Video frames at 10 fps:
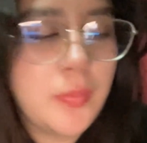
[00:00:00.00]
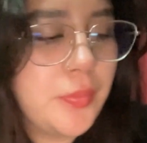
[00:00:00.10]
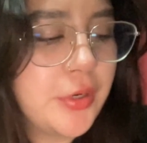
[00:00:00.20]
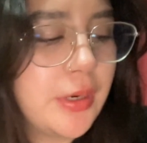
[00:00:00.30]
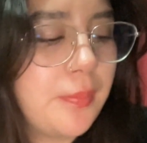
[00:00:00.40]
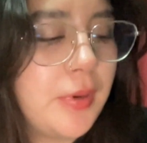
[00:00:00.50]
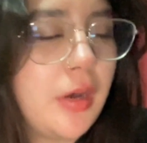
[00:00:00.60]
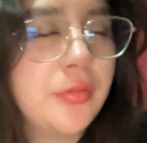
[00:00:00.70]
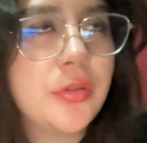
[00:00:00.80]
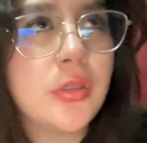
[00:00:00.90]
but
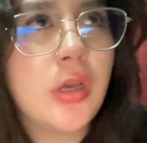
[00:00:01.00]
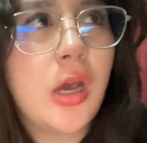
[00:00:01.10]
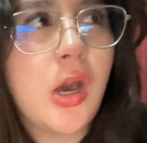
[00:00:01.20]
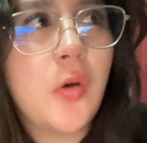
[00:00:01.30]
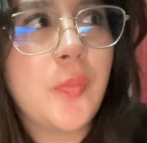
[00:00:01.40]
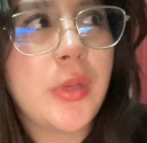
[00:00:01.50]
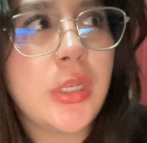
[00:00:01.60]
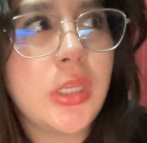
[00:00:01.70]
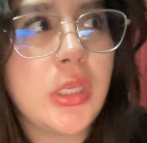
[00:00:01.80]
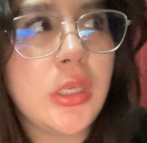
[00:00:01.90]
about how
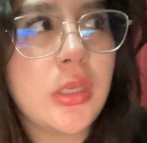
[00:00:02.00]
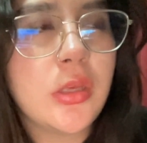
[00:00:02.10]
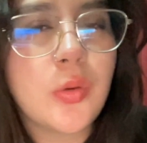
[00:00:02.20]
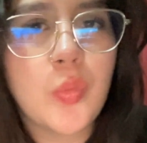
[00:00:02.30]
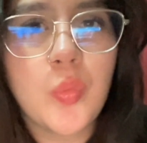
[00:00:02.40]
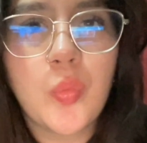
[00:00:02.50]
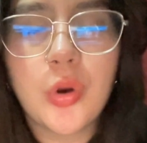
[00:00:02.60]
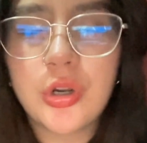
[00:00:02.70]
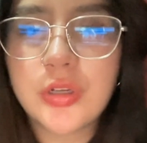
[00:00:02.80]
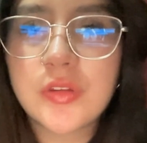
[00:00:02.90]
many
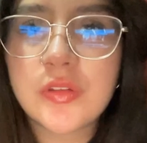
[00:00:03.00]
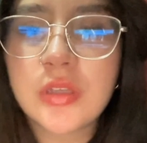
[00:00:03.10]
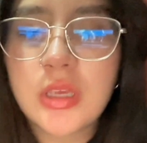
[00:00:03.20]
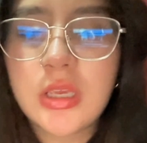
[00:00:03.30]
words